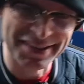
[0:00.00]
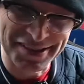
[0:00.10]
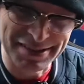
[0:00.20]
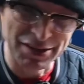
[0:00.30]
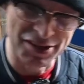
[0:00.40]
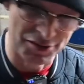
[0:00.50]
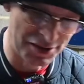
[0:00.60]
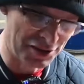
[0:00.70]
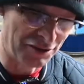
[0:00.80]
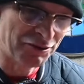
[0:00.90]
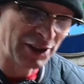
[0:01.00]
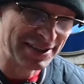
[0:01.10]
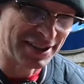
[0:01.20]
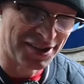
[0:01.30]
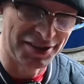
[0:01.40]
just to make sure it's got a
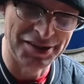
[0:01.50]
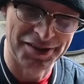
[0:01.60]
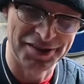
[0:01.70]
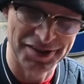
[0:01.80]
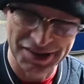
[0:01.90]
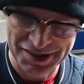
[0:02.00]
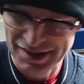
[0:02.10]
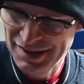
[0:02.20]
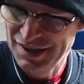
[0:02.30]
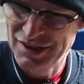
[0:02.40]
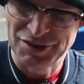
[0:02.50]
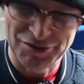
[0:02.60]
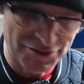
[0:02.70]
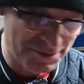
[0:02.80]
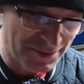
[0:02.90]
fighting chance, and just
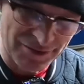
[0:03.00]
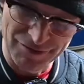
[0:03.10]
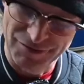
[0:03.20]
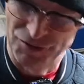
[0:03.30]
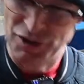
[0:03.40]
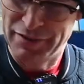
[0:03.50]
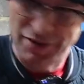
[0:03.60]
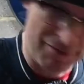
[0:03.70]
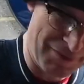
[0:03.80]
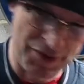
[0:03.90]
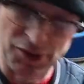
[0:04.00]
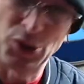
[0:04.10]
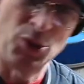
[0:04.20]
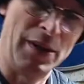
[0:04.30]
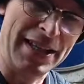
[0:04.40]
drive it the
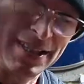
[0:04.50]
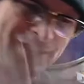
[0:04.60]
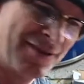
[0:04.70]
long way,